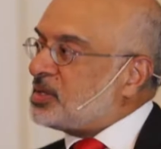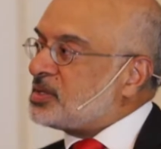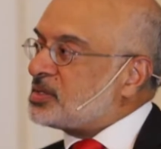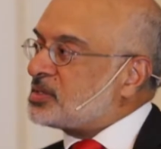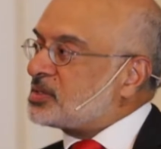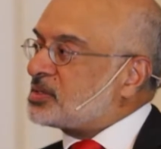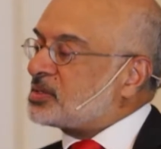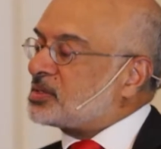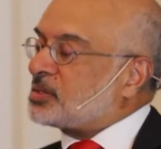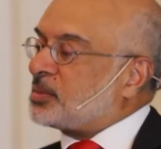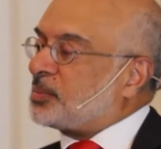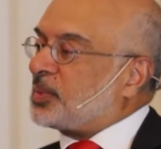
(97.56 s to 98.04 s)

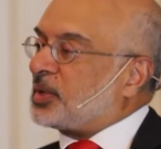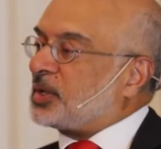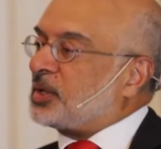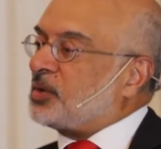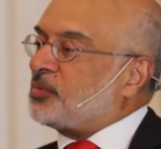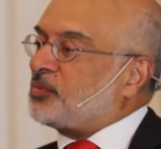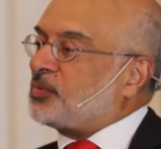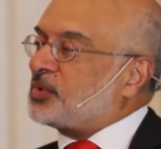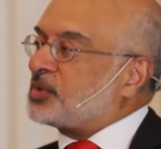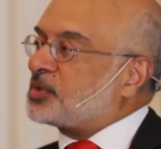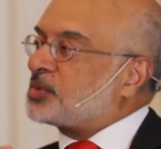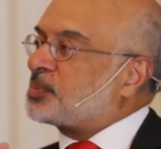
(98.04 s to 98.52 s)
here's the
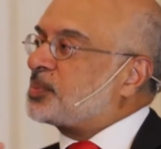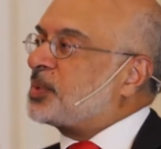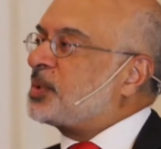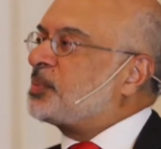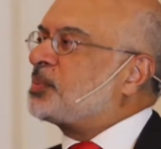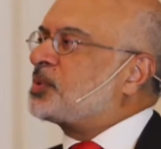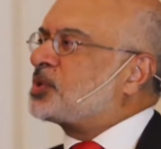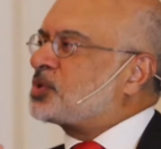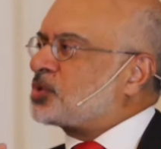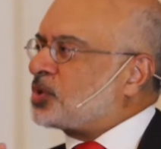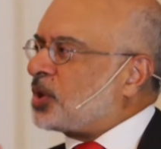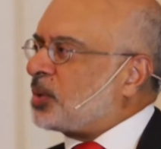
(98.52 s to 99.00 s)
big difference:
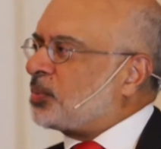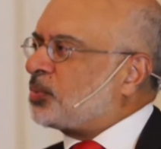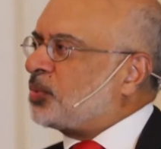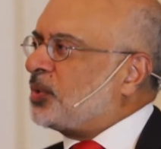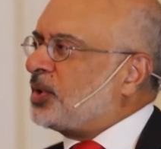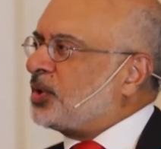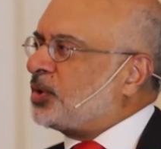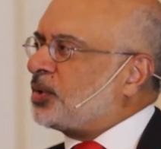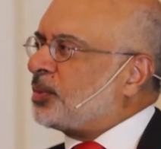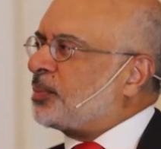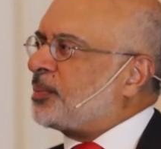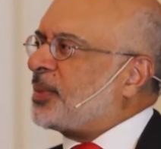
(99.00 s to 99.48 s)
people stopped
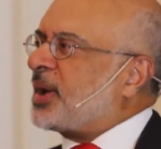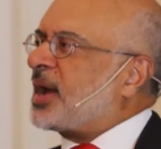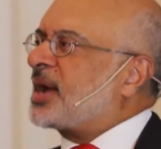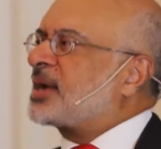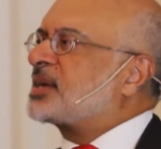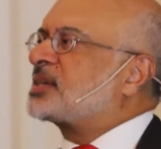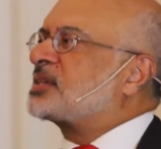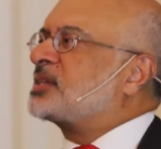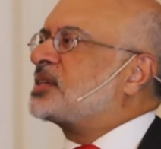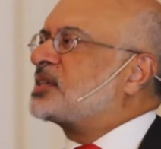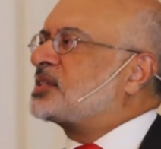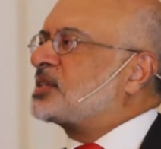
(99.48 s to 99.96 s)
going to
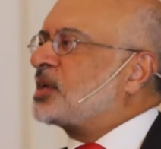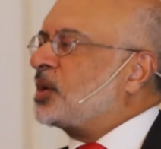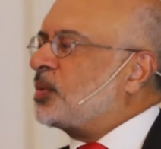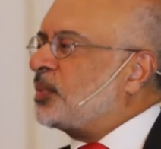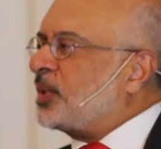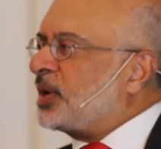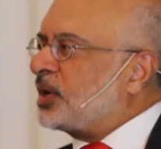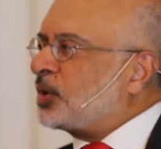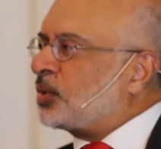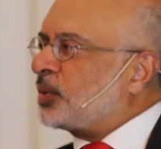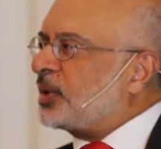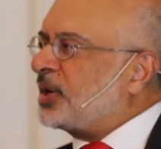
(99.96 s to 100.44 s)
banks; they
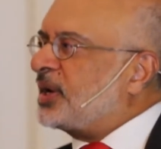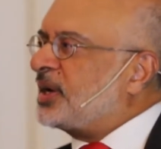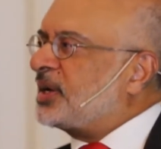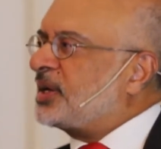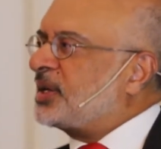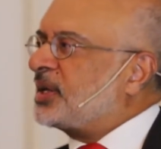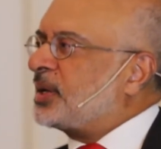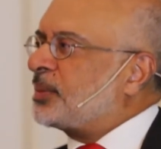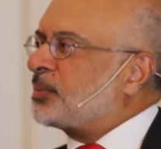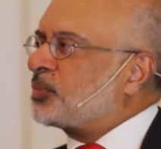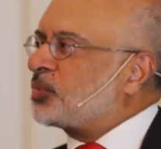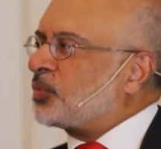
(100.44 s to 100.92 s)
still went to
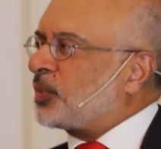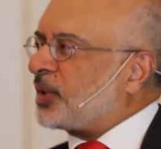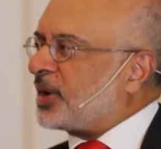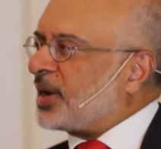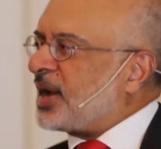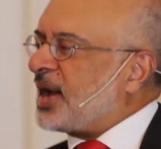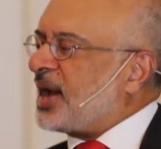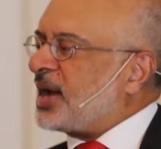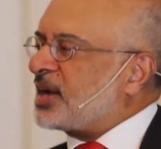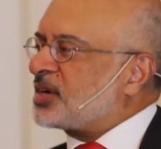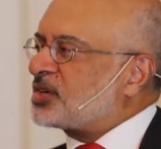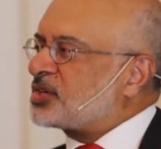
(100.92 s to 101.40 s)
ATMs for
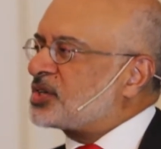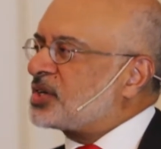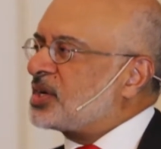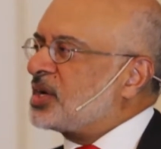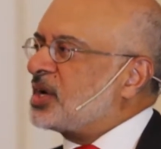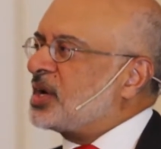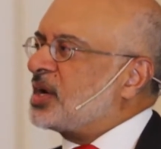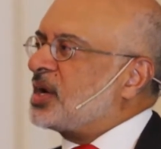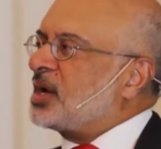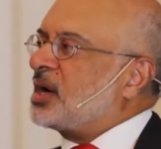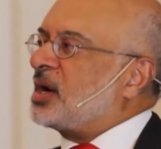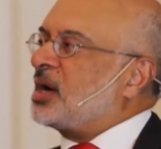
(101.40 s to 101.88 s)
cash.
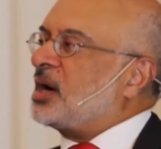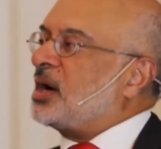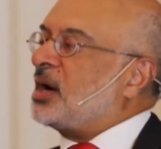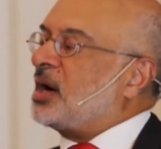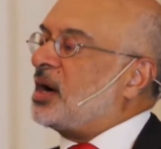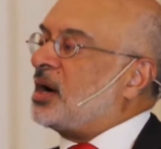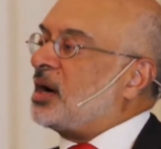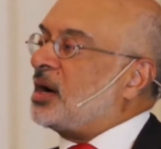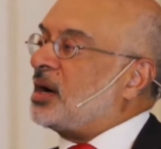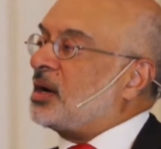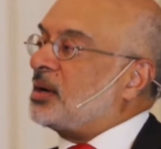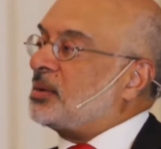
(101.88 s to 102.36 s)

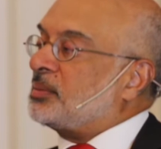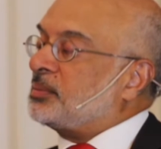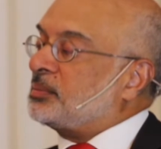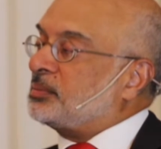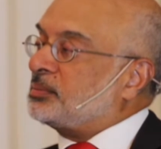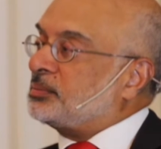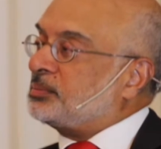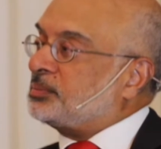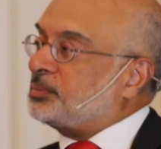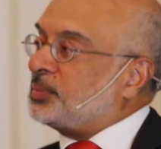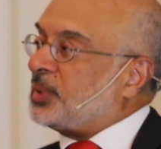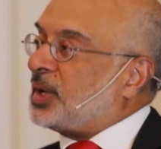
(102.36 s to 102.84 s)
Uh,
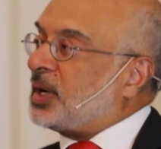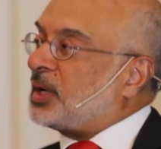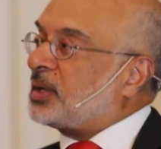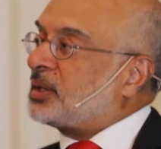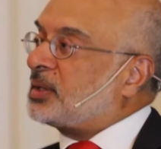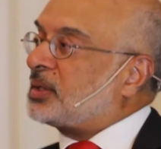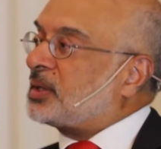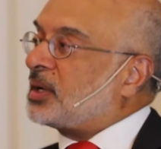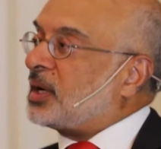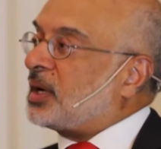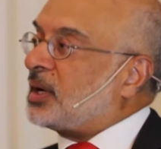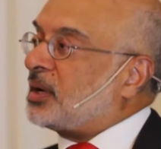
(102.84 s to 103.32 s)

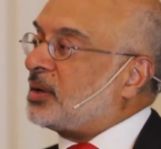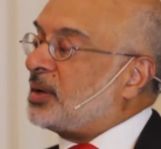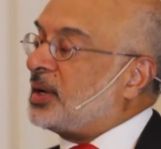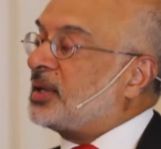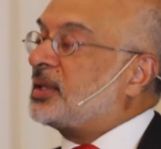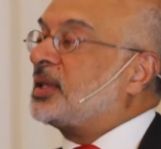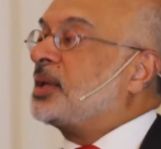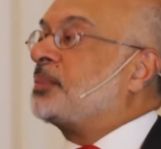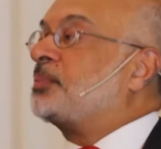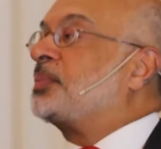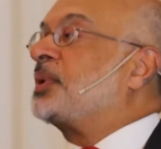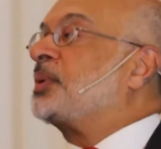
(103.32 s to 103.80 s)
but uh,
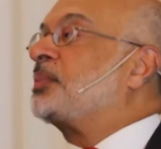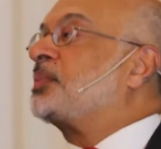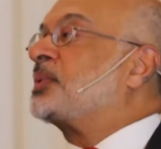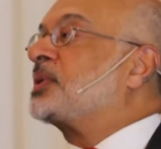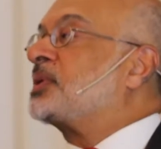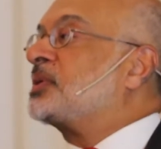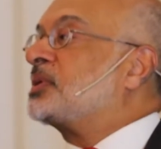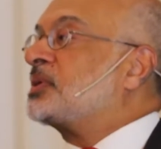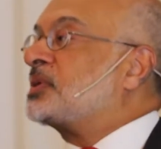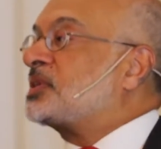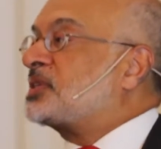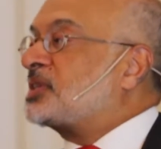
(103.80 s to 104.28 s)
and then
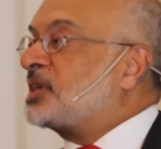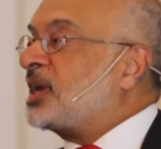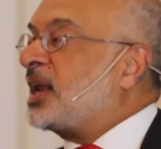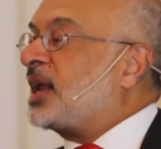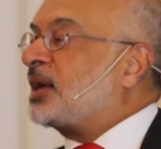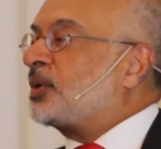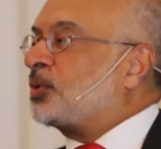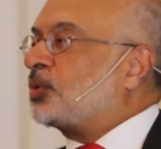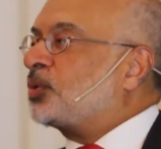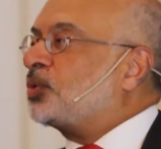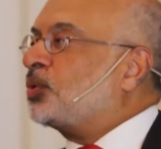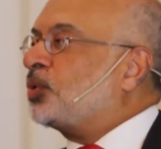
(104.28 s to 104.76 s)
people still
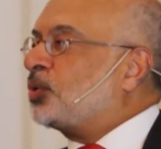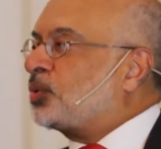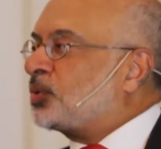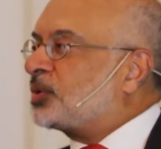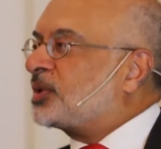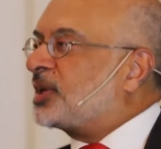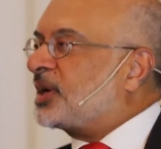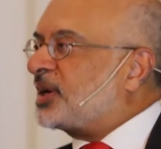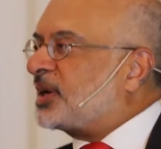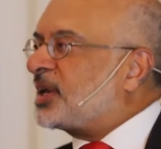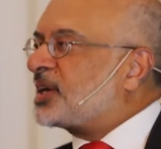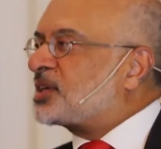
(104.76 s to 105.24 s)
had to go
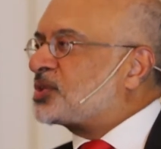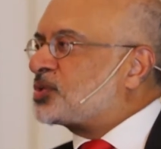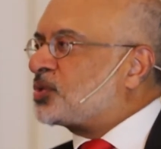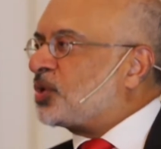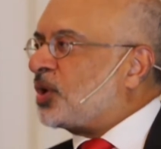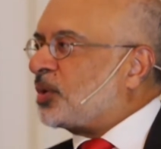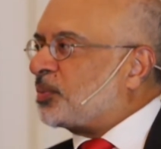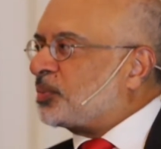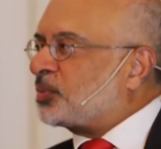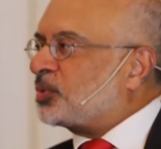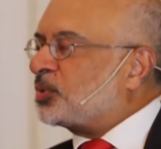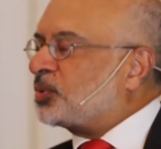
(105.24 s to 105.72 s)
to their
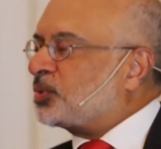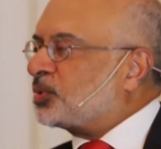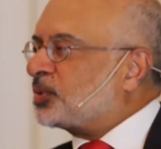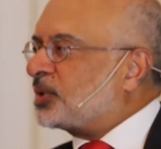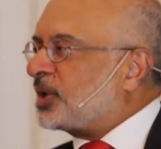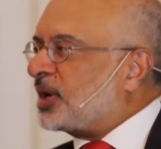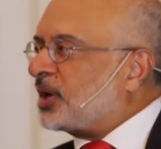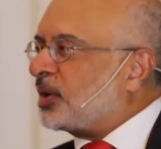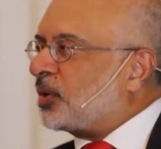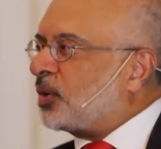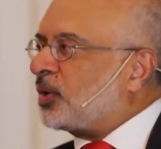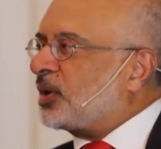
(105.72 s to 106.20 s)
desktop to
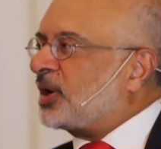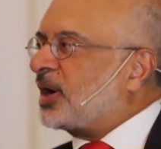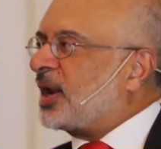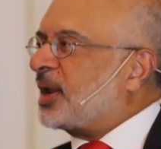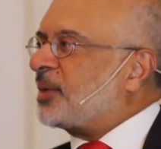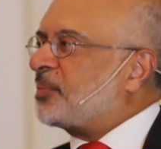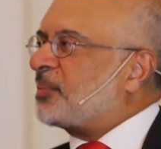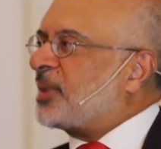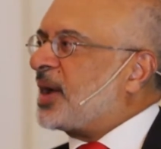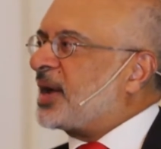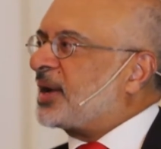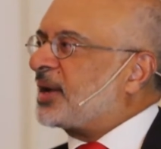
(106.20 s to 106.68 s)
do their
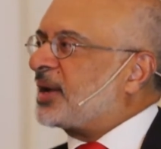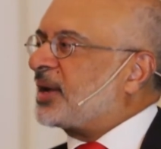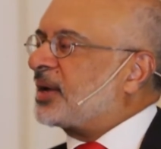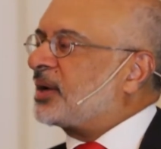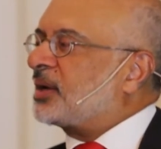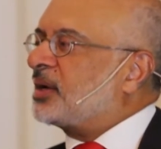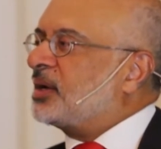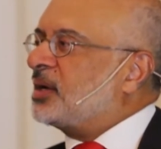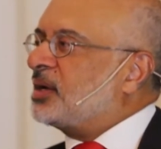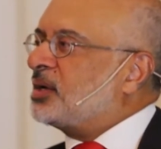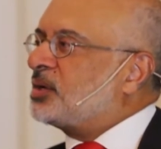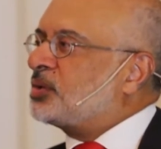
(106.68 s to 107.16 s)
online
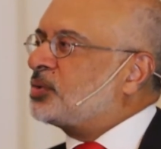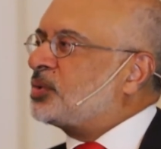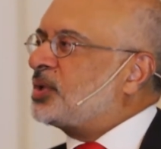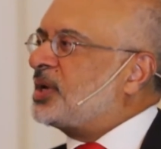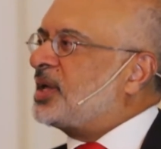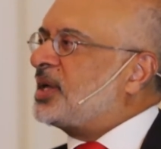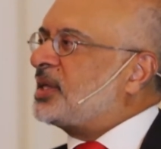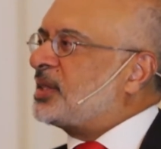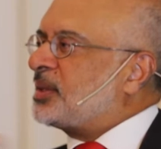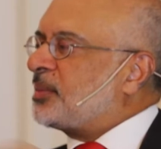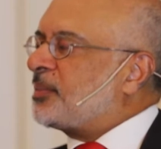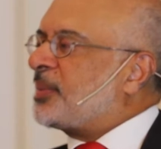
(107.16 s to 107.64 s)
banking.
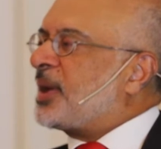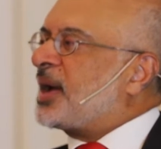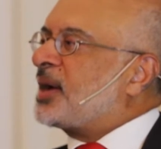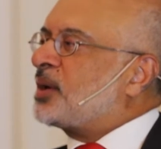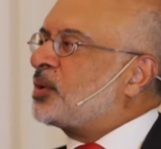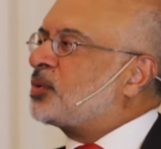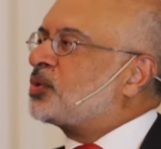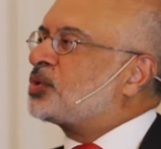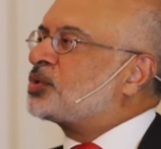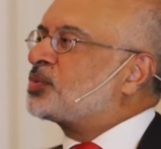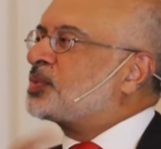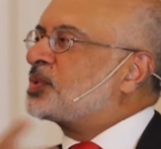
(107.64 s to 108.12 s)
Today, the
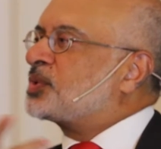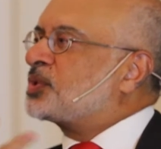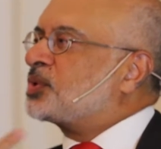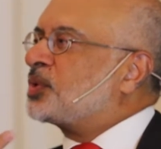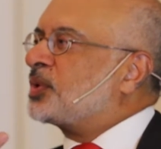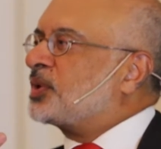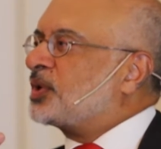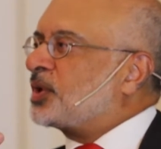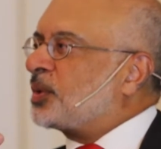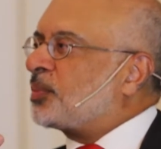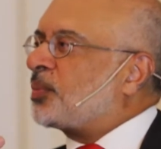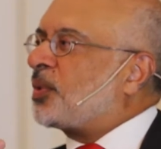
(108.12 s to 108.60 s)
bank goes with
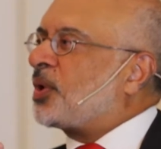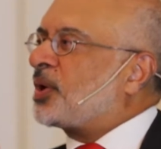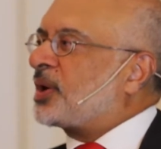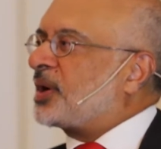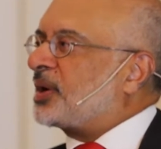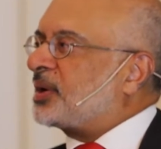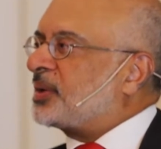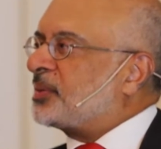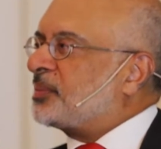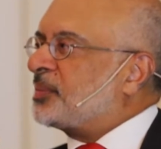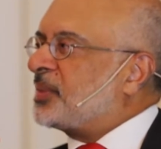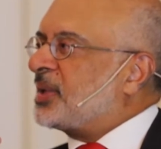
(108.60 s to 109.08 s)
you in your
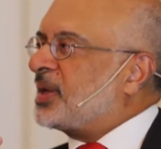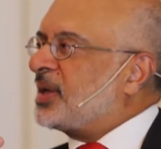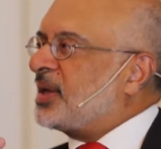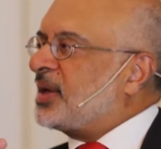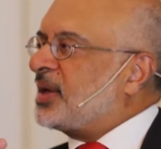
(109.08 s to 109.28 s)
pocket